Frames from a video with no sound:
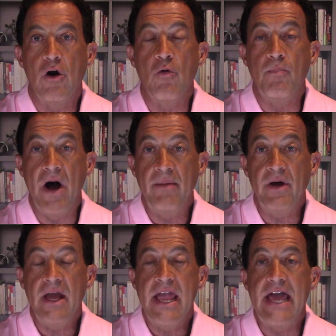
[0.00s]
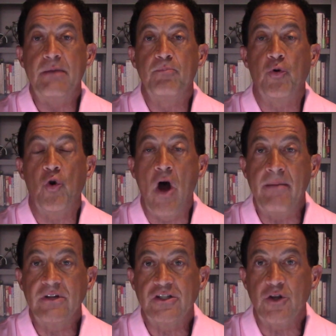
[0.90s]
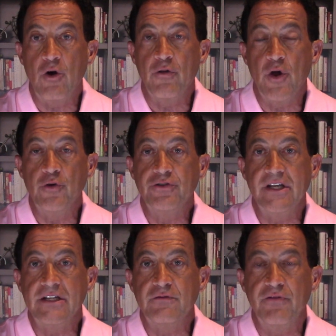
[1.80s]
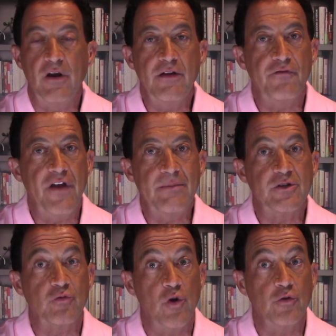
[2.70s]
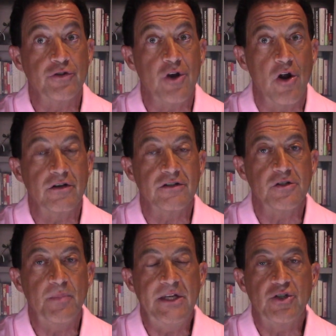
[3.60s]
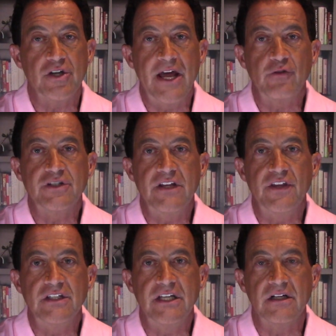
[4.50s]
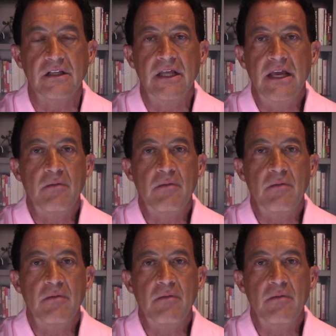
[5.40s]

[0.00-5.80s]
Obama had promised all those in his very famous Rose Garden speech announcing the deal,